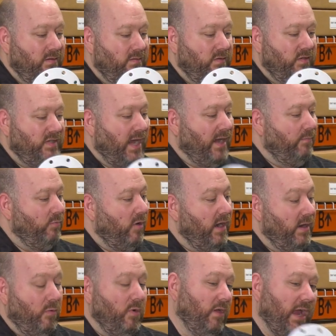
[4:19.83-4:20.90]
Same
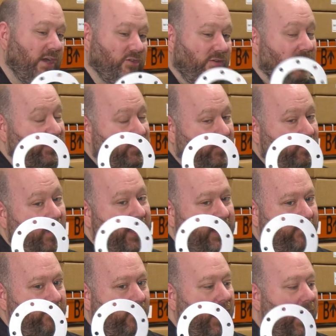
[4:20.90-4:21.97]
rate, well, actually, this is
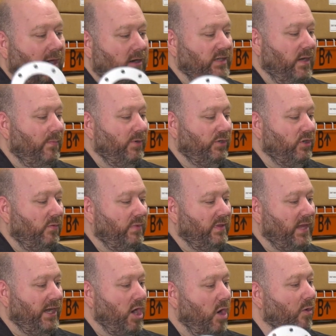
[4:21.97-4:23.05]
rated for a higher temperature, but
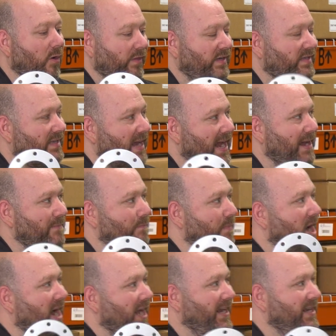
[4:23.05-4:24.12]
they go on the same
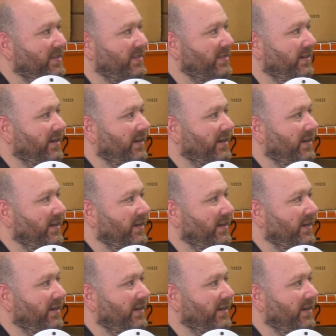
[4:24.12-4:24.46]
bodies.